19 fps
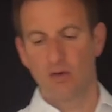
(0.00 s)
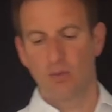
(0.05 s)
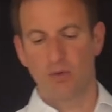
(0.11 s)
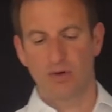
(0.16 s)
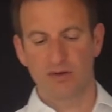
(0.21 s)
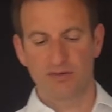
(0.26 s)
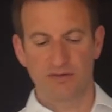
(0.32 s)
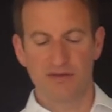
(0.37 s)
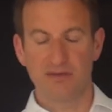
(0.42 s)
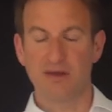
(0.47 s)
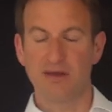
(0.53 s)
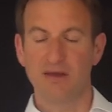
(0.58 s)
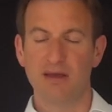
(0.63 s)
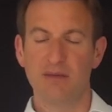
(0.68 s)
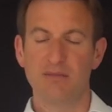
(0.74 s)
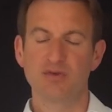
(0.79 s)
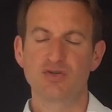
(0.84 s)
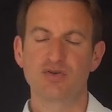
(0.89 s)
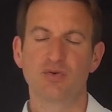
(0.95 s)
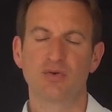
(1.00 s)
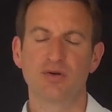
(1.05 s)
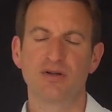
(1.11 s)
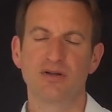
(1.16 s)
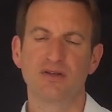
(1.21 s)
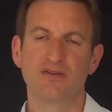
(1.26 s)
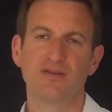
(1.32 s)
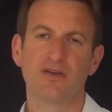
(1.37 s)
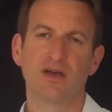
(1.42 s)
one's the image
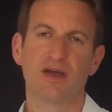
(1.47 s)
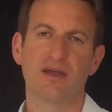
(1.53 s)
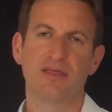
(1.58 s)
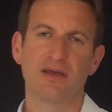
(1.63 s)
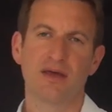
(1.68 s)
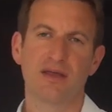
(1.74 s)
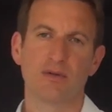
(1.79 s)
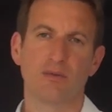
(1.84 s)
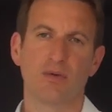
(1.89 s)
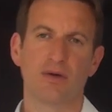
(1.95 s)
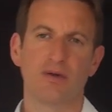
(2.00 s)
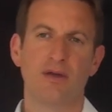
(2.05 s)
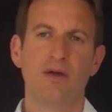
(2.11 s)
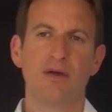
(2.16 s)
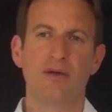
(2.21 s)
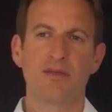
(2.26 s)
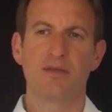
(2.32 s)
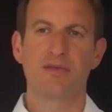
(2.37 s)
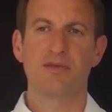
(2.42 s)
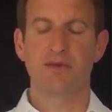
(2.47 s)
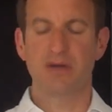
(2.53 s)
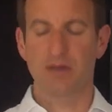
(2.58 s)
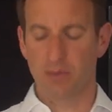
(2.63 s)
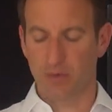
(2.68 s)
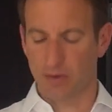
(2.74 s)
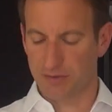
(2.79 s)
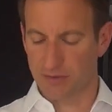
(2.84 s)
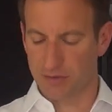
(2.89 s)
coordinates and the other one the
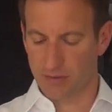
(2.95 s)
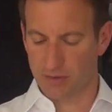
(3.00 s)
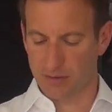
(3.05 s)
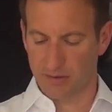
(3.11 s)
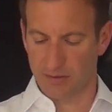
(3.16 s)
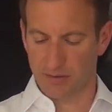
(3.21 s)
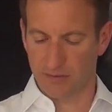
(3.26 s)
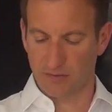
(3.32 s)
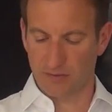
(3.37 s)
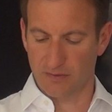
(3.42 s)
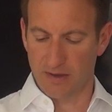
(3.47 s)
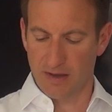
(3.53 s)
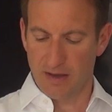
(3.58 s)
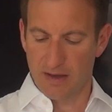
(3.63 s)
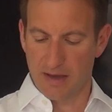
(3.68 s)
3D world coordinates.